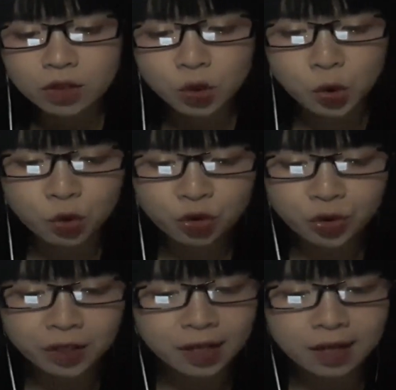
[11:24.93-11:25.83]

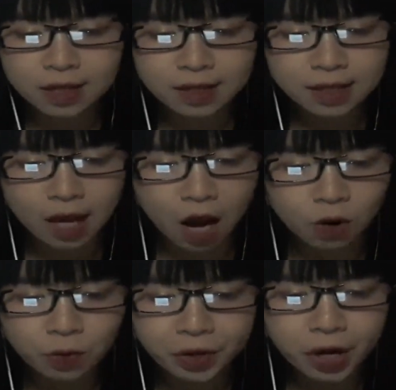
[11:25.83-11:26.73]
usually
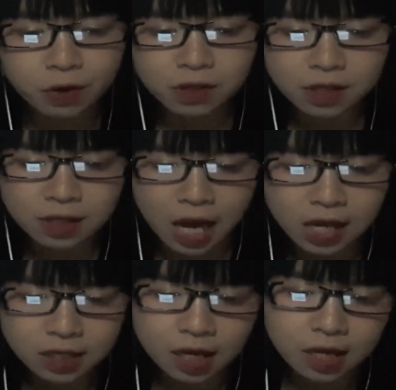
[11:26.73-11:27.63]
Sakura or
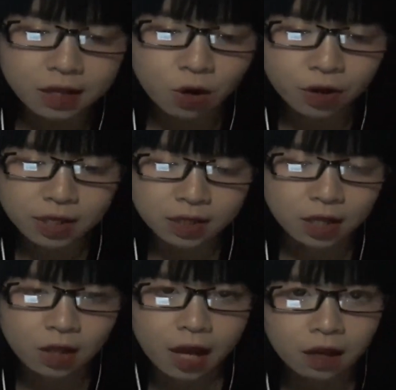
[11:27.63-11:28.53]
Sasuke notice
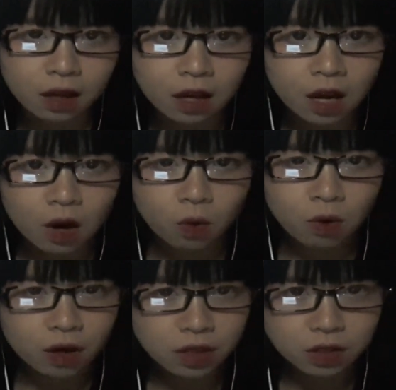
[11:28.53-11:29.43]
it, like,
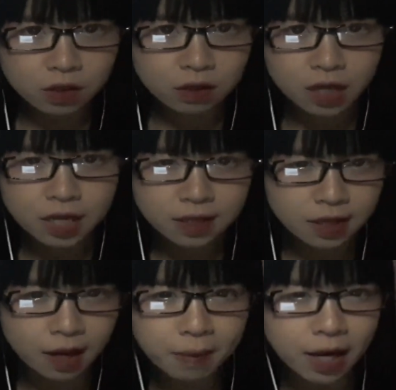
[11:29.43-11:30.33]
where's his
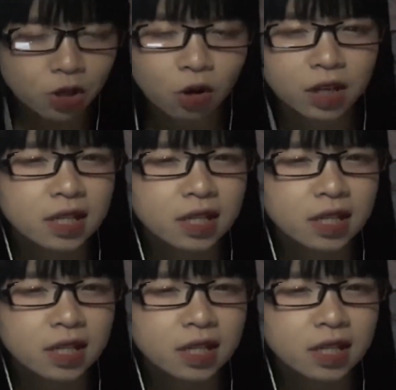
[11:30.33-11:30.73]
teammate, y'all?